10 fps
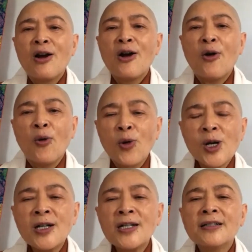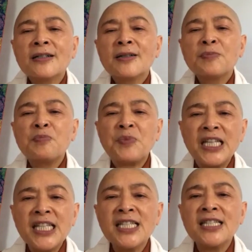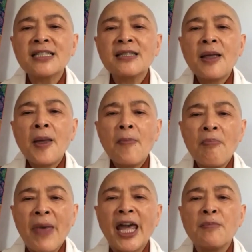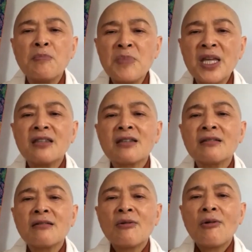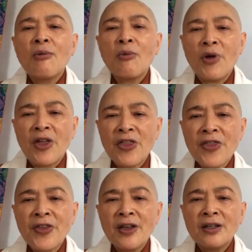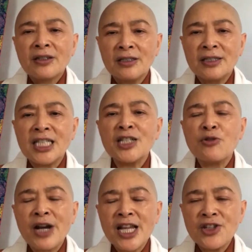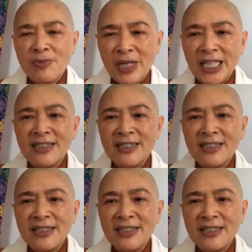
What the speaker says: or beings may meet with the derangement.